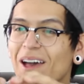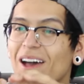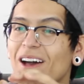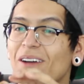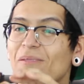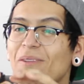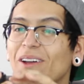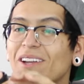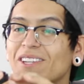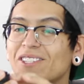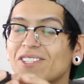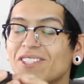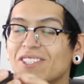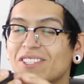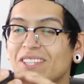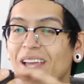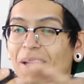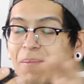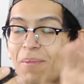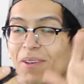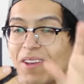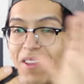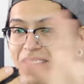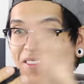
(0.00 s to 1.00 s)
Um, I can
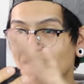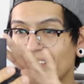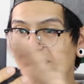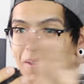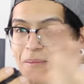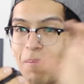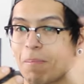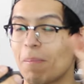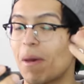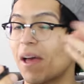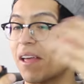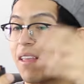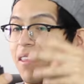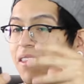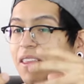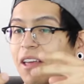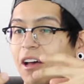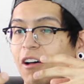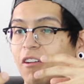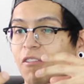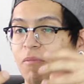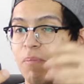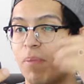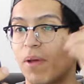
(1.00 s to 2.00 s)
just happen to see
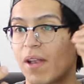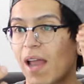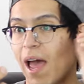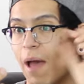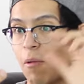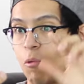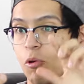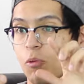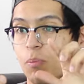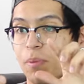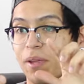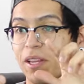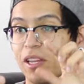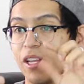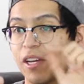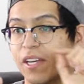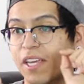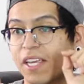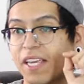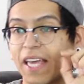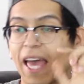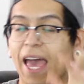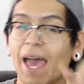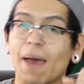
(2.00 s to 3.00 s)
myself, but I won't be
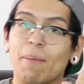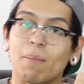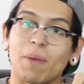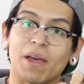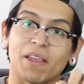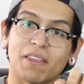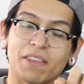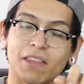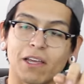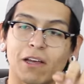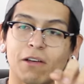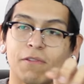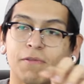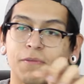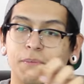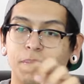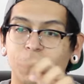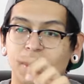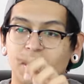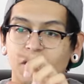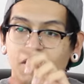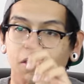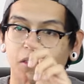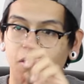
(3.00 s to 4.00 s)
looking at myself
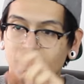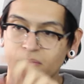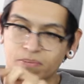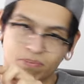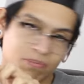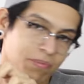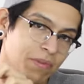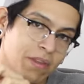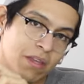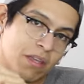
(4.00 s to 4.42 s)
because,